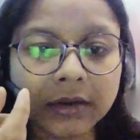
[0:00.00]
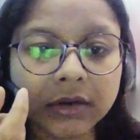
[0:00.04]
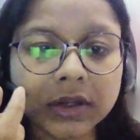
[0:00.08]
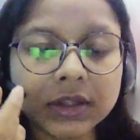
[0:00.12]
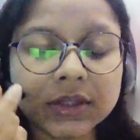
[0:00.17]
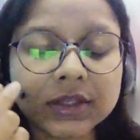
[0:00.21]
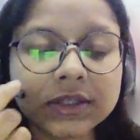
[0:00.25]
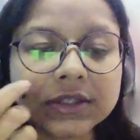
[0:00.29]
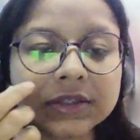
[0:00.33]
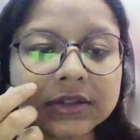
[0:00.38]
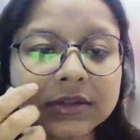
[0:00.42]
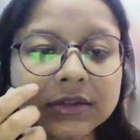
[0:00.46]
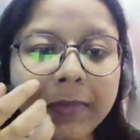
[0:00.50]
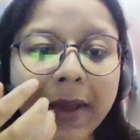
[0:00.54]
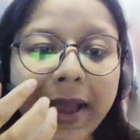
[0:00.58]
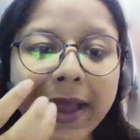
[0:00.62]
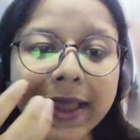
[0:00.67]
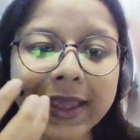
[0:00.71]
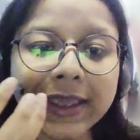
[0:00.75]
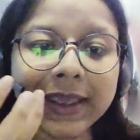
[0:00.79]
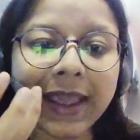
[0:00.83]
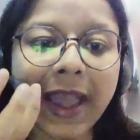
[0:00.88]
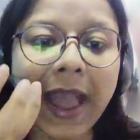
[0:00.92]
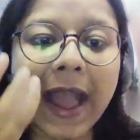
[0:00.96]
is
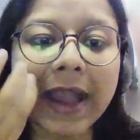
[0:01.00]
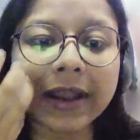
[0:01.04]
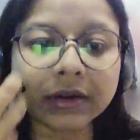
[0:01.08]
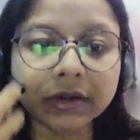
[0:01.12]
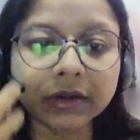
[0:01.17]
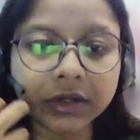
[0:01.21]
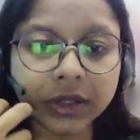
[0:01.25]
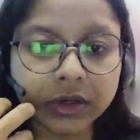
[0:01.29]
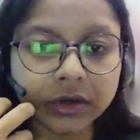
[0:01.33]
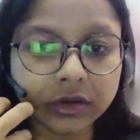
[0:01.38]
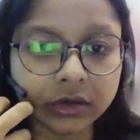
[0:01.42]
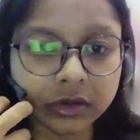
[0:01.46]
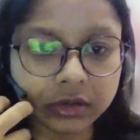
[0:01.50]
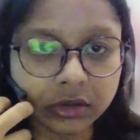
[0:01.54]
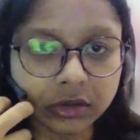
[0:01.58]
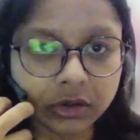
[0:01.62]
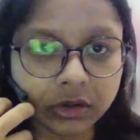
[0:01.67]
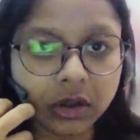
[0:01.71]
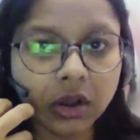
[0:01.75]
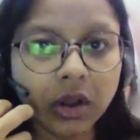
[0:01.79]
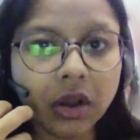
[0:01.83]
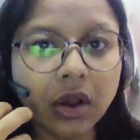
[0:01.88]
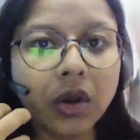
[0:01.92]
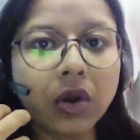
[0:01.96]
by ActEd.
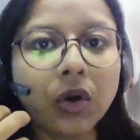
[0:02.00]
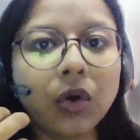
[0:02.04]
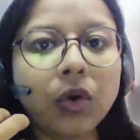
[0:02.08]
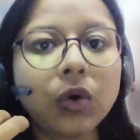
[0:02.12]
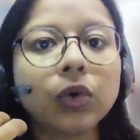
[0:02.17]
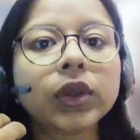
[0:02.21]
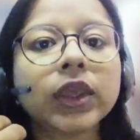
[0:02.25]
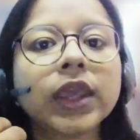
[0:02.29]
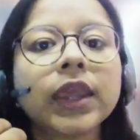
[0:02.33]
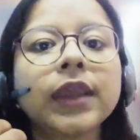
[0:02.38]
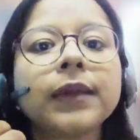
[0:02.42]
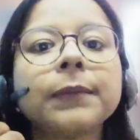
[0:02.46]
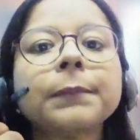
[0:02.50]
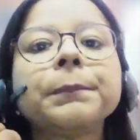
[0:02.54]
Okay.